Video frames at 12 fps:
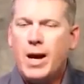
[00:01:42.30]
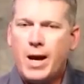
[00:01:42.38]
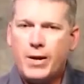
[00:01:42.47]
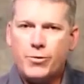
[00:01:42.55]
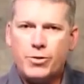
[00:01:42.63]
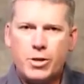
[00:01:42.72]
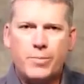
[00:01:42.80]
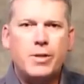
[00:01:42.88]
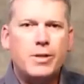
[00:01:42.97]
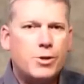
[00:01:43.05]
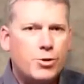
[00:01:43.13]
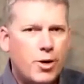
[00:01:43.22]
And there's
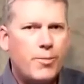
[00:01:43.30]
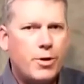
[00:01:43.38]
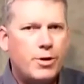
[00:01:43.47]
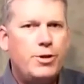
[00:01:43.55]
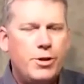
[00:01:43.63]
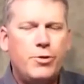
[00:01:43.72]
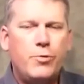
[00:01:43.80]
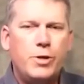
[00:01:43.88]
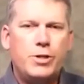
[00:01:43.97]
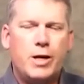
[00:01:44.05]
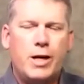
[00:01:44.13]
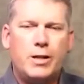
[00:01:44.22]
something that Trump could do,
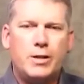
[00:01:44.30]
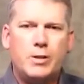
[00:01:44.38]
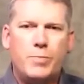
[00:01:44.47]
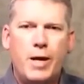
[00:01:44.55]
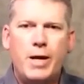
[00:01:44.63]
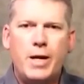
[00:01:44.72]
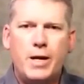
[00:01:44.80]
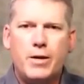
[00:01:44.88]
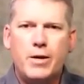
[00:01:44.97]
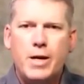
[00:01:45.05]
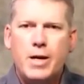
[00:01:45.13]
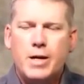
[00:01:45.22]
which I'll explain
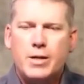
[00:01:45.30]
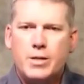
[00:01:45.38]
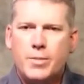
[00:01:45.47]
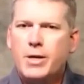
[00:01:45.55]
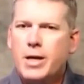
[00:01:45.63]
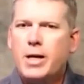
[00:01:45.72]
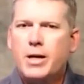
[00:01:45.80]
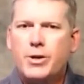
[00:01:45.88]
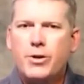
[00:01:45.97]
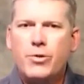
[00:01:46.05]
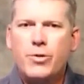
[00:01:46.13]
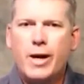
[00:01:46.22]
here, something he
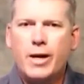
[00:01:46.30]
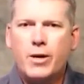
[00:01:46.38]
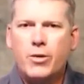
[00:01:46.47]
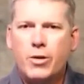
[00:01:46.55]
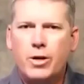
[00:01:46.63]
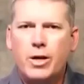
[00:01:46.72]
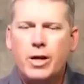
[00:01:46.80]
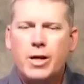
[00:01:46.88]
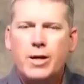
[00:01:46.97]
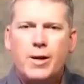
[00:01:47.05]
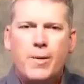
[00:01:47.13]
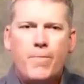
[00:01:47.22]
could do that could
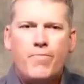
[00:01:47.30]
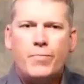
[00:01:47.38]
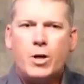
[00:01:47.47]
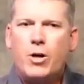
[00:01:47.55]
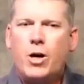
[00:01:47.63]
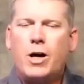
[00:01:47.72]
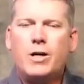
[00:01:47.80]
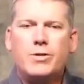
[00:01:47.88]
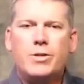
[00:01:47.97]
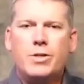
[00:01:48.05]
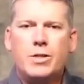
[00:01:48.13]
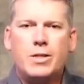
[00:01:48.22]

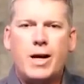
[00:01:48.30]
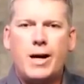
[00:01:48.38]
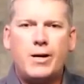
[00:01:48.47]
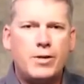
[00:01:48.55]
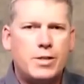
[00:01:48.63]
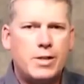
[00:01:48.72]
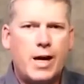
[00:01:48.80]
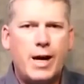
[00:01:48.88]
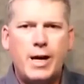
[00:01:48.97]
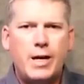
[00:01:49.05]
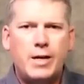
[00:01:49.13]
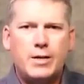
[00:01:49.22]
cause this entire
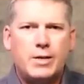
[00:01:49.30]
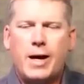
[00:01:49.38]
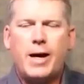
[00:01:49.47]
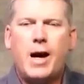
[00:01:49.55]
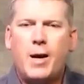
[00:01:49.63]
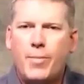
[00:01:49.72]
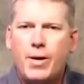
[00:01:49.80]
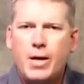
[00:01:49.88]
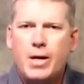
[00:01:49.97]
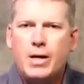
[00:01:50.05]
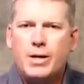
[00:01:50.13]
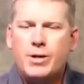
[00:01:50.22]
psyop
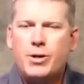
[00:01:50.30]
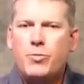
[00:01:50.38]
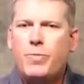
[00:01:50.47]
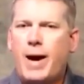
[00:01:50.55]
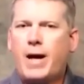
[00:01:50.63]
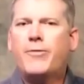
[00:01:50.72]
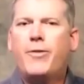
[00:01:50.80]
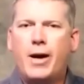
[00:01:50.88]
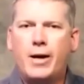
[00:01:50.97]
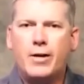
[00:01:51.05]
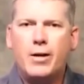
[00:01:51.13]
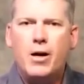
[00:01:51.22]
to
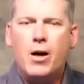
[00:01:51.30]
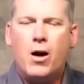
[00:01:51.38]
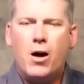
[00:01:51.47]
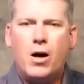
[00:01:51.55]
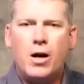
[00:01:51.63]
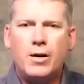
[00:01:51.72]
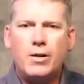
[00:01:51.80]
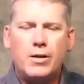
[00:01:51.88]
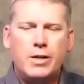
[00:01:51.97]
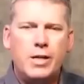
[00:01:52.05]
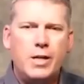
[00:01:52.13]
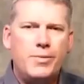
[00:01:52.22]
backfire on
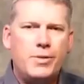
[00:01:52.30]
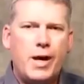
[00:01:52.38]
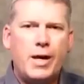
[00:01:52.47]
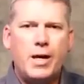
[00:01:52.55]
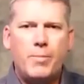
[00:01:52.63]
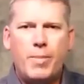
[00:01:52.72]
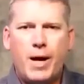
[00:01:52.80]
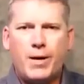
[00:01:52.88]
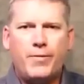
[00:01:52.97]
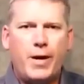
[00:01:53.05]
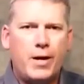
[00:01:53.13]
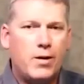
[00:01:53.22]
the deep state and
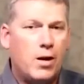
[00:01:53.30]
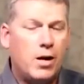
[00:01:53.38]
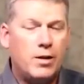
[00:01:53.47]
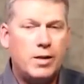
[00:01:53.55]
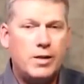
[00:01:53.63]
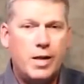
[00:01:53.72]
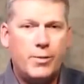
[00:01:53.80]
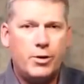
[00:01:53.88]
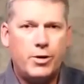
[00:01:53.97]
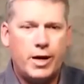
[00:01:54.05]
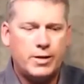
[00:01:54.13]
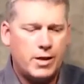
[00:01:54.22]
backfire on the
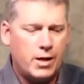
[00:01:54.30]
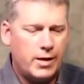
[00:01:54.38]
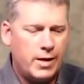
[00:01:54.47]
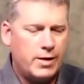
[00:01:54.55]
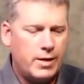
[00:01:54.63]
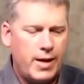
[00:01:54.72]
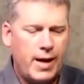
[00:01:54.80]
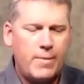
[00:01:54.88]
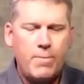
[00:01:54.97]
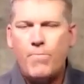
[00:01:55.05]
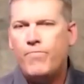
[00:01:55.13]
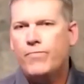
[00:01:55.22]
Democrats. I'll get to
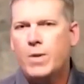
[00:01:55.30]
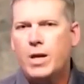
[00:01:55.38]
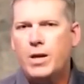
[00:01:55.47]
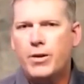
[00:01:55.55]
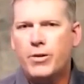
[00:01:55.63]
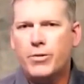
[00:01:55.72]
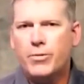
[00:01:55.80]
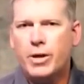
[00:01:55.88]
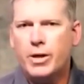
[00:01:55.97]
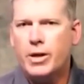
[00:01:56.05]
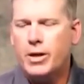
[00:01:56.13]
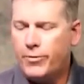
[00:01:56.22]
that here
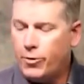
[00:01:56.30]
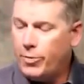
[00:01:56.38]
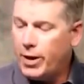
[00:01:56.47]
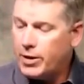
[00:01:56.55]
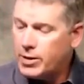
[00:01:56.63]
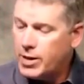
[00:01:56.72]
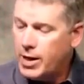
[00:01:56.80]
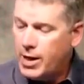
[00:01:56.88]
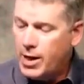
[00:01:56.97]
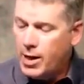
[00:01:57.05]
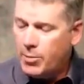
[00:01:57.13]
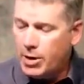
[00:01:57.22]
in a few minutes.
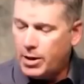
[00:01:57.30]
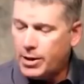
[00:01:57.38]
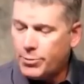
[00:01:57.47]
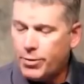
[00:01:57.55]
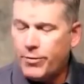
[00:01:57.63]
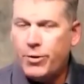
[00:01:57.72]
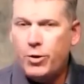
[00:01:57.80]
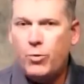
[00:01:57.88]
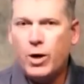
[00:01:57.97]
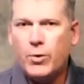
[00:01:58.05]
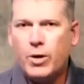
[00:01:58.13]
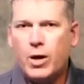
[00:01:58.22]
But let's review
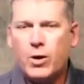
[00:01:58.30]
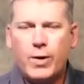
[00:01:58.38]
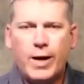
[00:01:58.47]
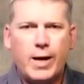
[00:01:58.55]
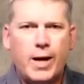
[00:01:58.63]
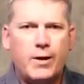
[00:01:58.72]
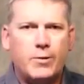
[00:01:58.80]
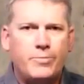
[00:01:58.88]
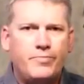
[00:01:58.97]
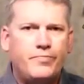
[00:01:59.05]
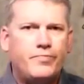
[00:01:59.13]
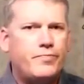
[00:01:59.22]
where we are right
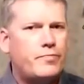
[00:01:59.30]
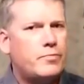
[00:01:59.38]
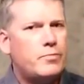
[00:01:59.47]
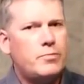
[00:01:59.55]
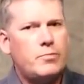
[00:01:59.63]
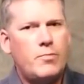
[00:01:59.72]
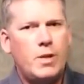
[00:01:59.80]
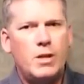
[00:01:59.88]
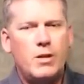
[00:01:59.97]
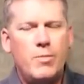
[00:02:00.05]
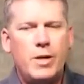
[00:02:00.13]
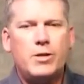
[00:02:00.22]
now.
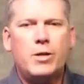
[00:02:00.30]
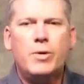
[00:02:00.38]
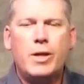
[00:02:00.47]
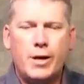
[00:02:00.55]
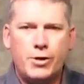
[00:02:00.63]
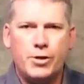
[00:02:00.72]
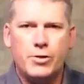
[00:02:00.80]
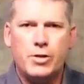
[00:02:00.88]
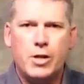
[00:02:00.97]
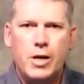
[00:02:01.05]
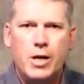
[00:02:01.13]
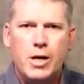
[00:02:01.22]
The midterm
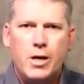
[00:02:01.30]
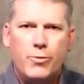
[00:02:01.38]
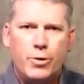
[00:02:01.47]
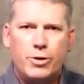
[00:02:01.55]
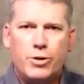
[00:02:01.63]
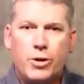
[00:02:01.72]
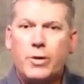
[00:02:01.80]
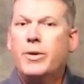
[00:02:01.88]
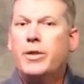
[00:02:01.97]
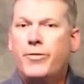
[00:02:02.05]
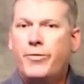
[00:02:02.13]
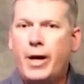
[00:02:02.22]
elections will
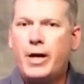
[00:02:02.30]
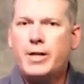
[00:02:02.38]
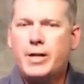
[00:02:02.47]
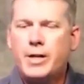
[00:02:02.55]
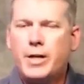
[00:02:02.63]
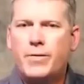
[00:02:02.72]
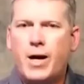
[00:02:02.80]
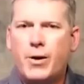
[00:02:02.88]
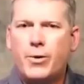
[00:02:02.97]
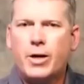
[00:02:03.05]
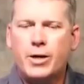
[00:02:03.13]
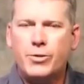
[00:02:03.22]
determine the fate
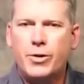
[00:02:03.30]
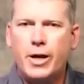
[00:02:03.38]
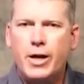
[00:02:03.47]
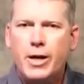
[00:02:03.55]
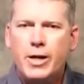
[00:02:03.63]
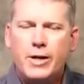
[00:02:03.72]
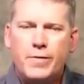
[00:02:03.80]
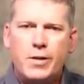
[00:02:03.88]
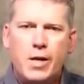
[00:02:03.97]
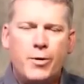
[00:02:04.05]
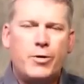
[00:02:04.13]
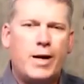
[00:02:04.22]
our country. If the
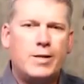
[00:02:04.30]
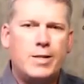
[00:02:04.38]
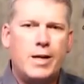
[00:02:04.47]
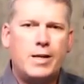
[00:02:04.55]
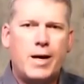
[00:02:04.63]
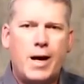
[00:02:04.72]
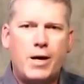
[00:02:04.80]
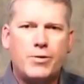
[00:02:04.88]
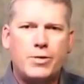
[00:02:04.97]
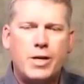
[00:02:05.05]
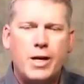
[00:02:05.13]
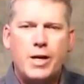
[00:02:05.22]
Democrats take the
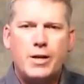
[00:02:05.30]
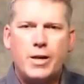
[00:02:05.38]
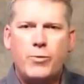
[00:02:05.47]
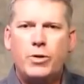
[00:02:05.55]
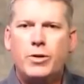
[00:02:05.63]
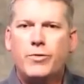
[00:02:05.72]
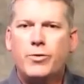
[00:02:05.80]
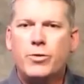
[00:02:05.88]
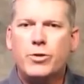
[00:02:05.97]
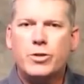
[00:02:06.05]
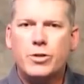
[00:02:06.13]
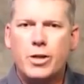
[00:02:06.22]
House, they will, of
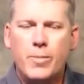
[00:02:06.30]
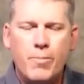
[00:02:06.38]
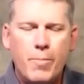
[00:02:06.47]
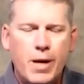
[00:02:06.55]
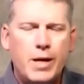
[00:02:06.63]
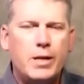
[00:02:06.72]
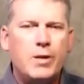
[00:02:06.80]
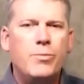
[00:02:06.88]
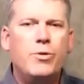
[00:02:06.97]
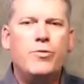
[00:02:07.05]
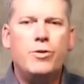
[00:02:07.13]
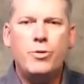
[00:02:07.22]
course, immediately
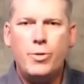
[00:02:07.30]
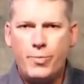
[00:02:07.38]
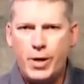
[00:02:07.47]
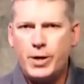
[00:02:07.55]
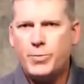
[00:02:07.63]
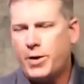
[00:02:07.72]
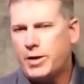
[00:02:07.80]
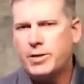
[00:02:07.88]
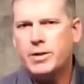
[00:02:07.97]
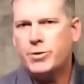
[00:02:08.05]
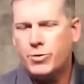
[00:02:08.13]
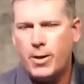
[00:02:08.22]
move to impeach
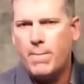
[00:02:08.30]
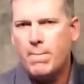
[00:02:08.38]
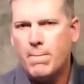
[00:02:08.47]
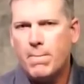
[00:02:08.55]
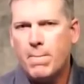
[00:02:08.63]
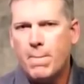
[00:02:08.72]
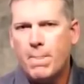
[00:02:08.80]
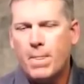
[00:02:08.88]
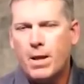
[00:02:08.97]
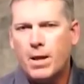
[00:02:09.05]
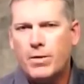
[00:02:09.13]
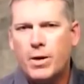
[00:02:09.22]
President Trump.
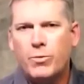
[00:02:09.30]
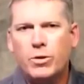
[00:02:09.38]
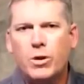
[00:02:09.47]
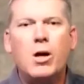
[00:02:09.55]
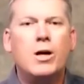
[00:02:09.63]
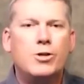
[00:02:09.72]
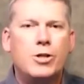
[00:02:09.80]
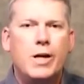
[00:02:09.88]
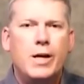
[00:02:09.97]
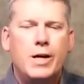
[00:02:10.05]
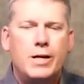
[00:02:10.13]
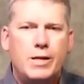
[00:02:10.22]
And they will launch
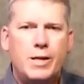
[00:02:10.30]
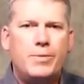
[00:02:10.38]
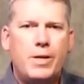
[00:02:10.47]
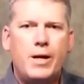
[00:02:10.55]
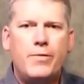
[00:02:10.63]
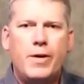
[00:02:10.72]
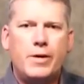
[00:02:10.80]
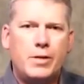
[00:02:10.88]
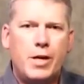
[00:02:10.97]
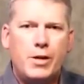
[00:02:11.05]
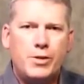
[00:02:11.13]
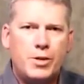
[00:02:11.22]
deep state
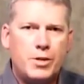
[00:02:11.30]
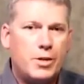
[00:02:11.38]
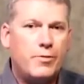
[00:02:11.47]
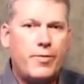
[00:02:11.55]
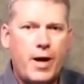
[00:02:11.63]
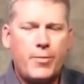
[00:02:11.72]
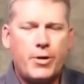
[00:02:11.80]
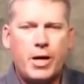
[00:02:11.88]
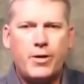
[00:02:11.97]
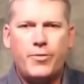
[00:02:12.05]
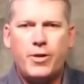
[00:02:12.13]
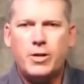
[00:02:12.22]
investigations and
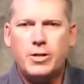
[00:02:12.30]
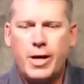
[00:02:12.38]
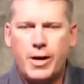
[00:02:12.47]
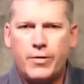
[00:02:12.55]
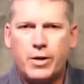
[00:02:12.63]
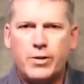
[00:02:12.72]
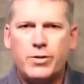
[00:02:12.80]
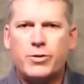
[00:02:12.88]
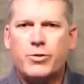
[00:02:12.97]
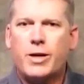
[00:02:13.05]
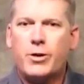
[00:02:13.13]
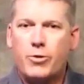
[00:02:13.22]
fabricate false evidence to
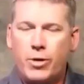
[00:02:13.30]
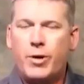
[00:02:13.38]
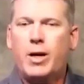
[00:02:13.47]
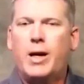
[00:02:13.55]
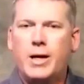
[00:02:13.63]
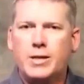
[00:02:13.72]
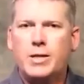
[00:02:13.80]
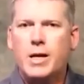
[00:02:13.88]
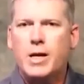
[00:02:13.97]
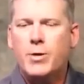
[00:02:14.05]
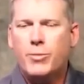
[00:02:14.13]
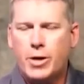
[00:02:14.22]
try to criminalize
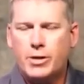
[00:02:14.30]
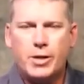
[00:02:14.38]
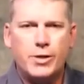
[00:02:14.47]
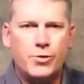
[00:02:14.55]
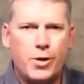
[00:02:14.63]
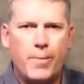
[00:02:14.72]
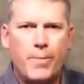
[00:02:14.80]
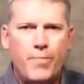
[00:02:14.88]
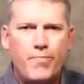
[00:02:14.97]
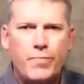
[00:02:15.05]
President Trump.